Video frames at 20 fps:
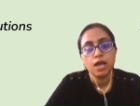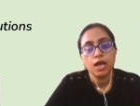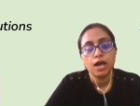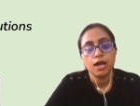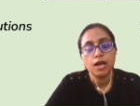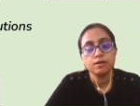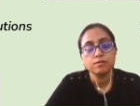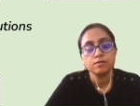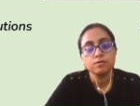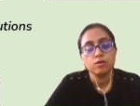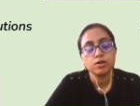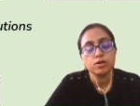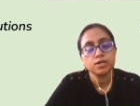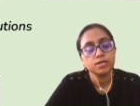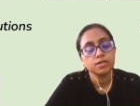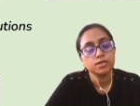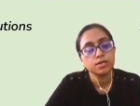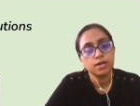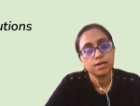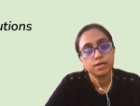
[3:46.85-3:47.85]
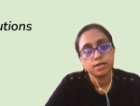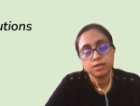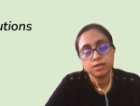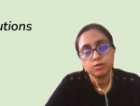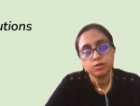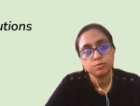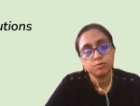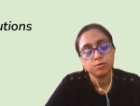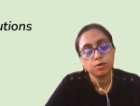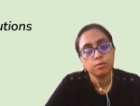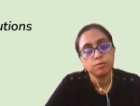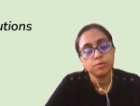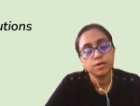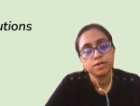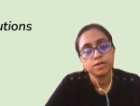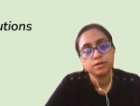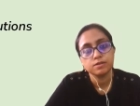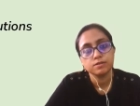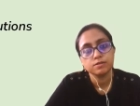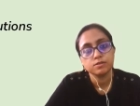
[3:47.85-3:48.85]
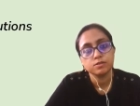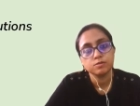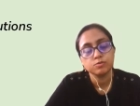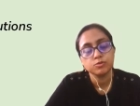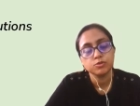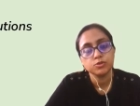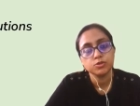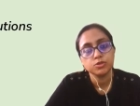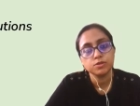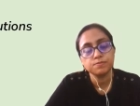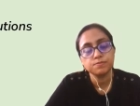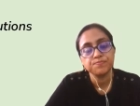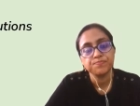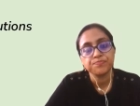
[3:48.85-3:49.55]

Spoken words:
and continuous probability distribution,